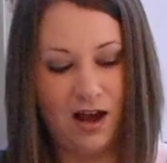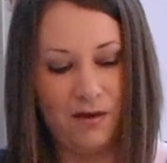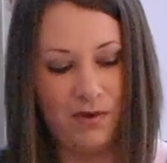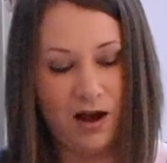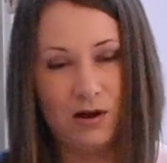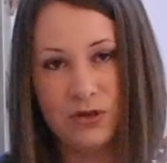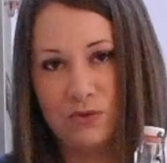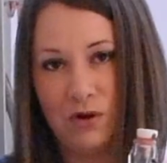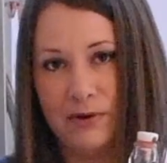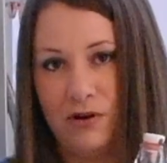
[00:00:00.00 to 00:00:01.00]
Um, a
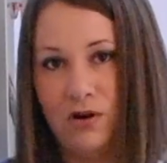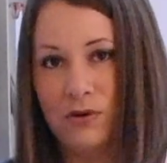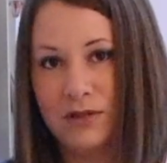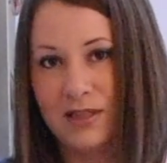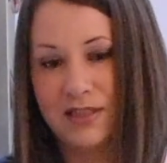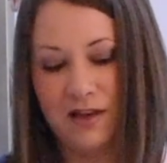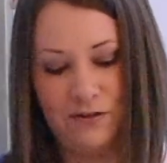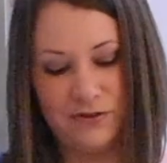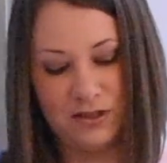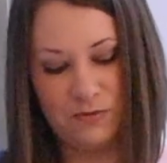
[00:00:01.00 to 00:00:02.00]
housewarming or hostess
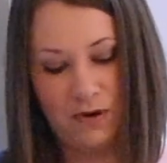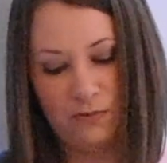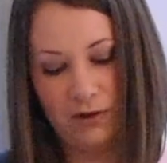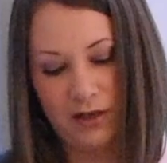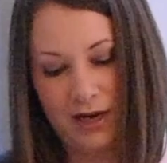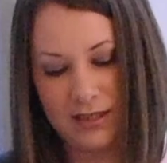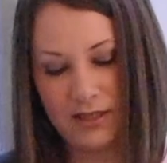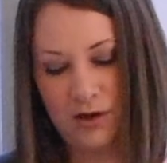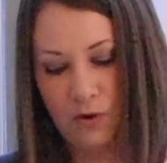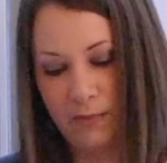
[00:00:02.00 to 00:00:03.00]
gift is a really
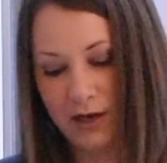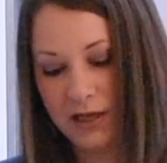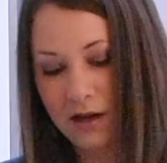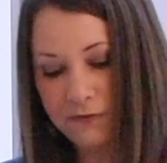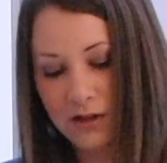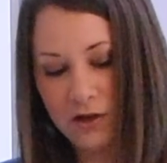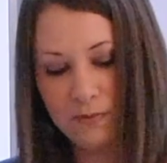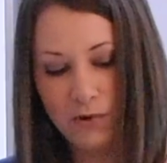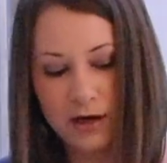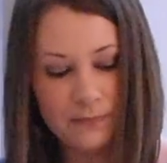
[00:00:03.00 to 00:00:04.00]
nice homemade gift that you
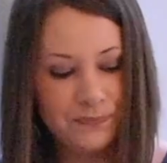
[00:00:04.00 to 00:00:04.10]
can bring.